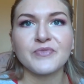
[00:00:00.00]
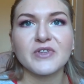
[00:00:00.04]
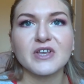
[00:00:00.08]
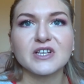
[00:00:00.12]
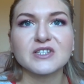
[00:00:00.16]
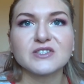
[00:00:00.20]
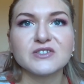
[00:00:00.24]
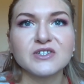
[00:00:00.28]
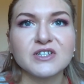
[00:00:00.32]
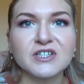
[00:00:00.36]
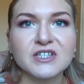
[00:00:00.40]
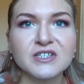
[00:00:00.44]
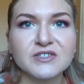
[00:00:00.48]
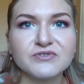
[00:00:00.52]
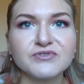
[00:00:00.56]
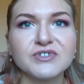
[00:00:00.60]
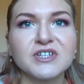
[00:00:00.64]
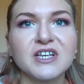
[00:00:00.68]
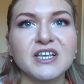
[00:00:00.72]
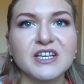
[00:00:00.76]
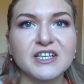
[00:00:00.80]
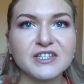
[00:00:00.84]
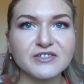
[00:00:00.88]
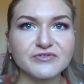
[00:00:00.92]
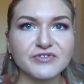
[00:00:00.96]
So it
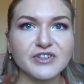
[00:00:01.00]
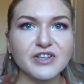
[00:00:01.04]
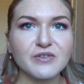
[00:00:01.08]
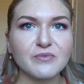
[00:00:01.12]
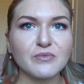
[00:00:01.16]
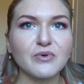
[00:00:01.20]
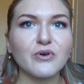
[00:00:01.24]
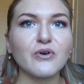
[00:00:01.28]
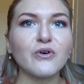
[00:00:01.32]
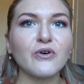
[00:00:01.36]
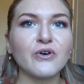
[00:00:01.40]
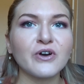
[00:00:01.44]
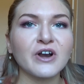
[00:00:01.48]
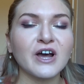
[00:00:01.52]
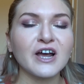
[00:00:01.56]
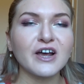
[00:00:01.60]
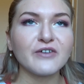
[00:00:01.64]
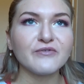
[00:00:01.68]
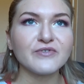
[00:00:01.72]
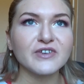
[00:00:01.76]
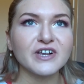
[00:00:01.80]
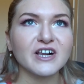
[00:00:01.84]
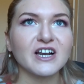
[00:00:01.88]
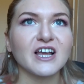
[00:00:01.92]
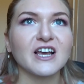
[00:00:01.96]
is really important. I
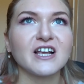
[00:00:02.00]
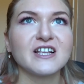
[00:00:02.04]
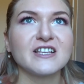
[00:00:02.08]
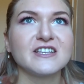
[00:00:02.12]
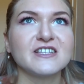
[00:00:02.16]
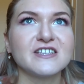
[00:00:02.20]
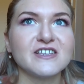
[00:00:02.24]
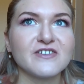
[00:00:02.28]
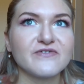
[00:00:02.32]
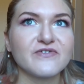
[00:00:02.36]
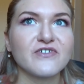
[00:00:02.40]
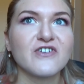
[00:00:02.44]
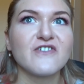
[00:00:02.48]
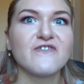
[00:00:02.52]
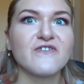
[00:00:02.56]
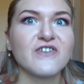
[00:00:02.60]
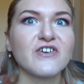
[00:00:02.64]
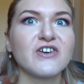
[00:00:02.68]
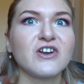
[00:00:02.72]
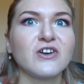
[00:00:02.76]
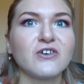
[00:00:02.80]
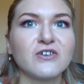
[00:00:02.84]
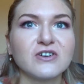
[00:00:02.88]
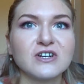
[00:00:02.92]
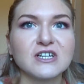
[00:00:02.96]
have neglected it for a very
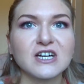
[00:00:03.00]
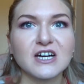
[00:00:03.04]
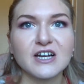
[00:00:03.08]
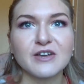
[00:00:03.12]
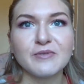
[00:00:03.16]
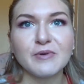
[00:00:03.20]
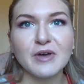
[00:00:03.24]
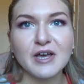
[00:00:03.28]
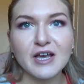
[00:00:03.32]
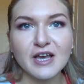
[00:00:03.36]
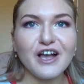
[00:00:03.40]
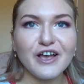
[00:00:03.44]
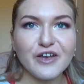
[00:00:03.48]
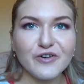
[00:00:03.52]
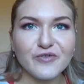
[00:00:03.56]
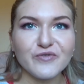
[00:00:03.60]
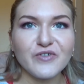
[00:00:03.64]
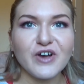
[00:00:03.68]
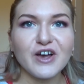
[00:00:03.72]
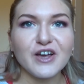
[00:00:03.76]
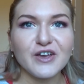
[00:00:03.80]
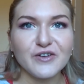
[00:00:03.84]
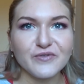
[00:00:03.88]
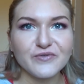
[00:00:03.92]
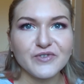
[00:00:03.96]
long time. I
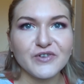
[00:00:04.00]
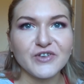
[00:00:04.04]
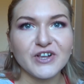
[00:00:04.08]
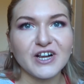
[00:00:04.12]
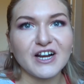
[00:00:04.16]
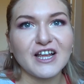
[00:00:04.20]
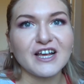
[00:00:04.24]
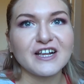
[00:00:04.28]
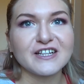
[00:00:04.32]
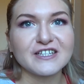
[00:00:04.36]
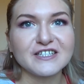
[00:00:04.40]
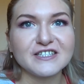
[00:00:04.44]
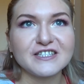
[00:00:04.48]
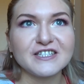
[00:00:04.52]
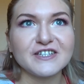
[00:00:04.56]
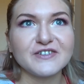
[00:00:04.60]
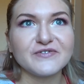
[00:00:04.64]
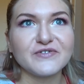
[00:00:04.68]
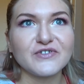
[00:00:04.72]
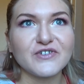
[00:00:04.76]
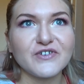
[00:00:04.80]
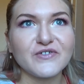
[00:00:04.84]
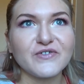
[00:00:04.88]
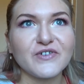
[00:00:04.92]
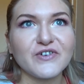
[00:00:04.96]
have neglected it
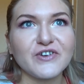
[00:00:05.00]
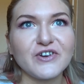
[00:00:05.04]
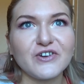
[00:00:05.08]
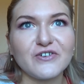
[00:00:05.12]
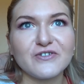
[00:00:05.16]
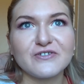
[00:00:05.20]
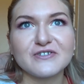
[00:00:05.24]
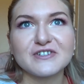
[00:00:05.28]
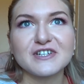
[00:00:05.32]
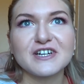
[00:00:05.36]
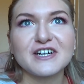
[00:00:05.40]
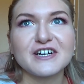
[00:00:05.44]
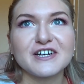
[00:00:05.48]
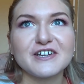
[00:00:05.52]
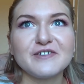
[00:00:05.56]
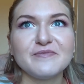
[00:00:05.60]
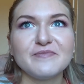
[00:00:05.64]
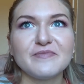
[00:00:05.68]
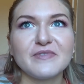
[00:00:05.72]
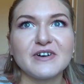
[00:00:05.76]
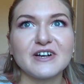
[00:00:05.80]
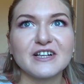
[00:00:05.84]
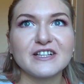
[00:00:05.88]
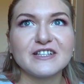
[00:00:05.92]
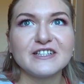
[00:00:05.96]
for a very long time,
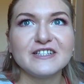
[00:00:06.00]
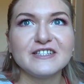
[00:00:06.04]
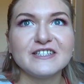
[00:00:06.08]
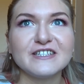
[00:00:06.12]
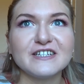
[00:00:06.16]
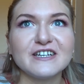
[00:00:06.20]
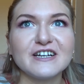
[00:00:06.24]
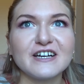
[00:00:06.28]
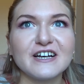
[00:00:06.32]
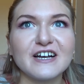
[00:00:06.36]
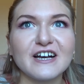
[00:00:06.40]
and